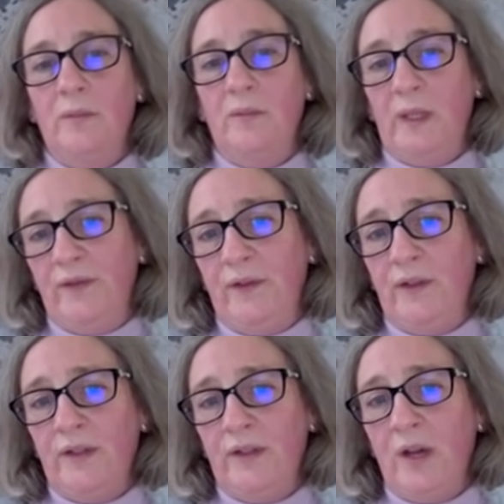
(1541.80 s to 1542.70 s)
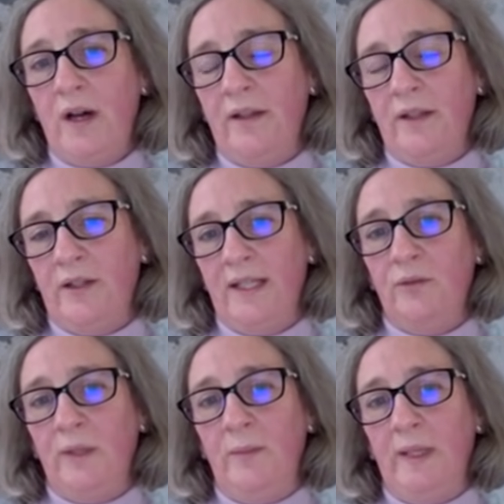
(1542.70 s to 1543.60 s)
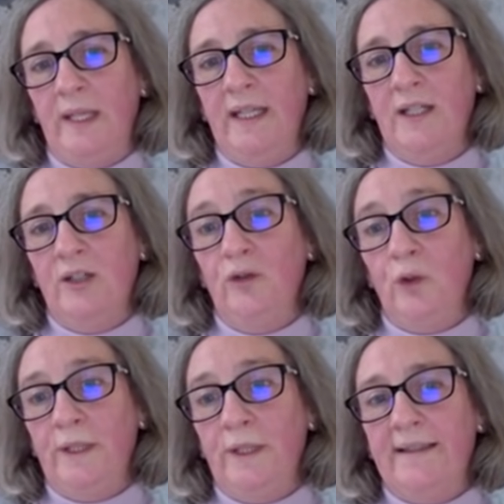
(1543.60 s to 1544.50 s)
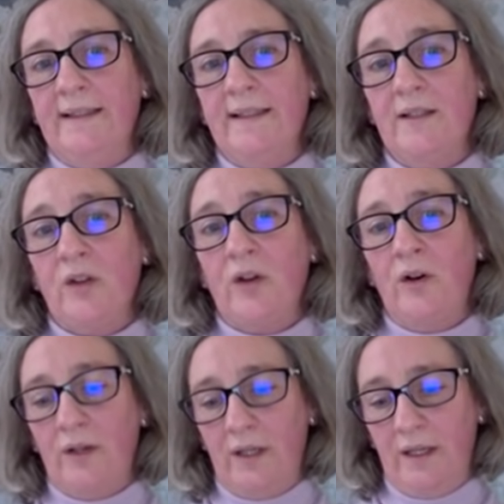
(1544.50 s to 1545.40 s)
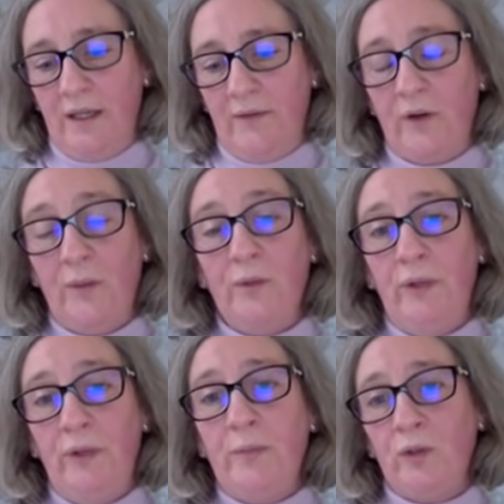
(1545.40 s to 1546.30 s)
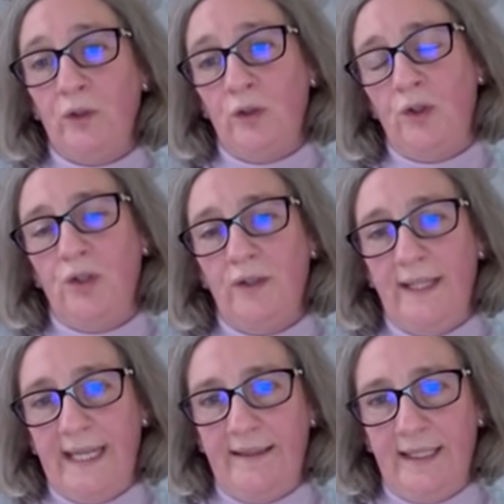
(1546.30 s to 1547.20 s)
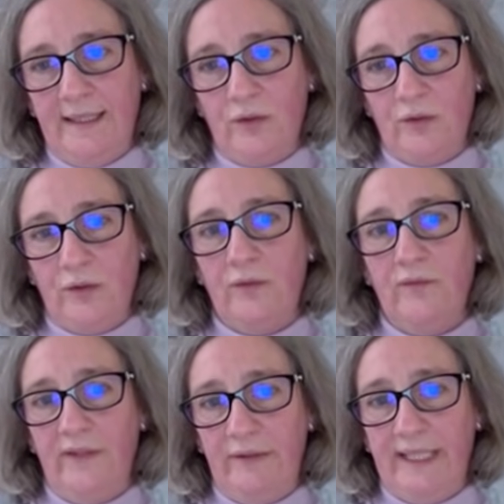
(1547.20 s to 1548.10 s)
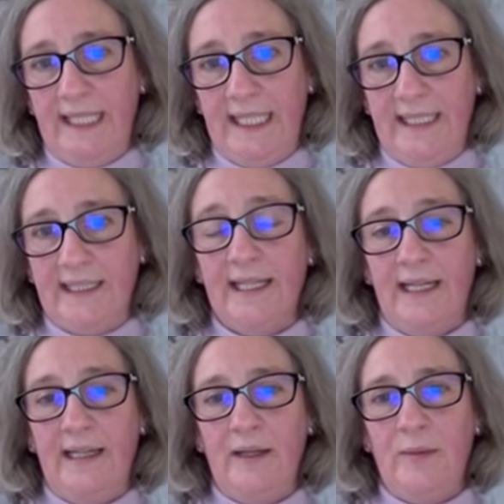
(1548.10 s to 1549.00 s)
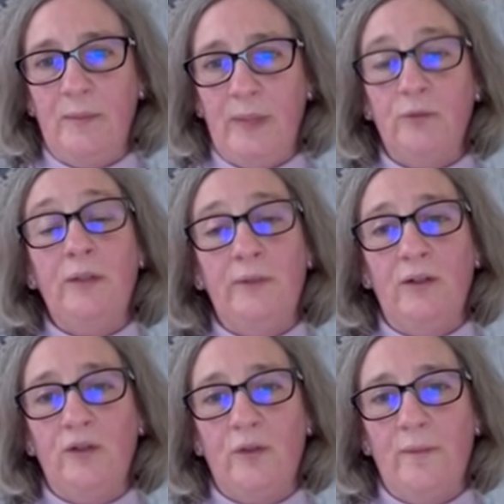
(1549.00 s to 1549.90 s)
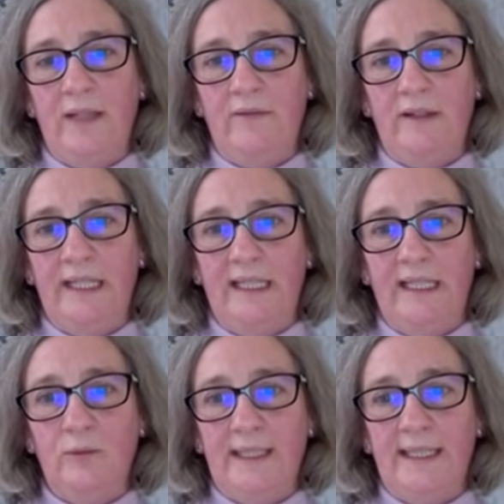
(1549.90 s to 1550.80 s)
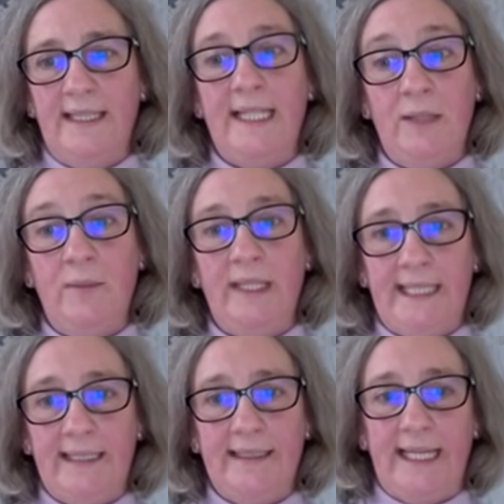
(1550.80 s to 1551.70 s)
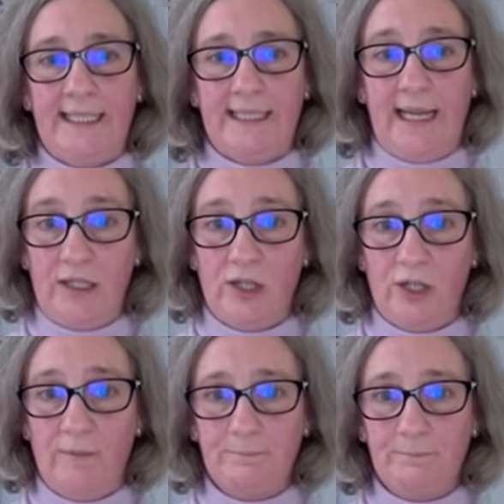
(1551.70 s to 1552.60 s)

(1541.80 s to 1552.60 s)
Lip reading: but for some others, it will be no need. So from the report, you should get this also very clear. But we will also make very clear what is the immediate next action.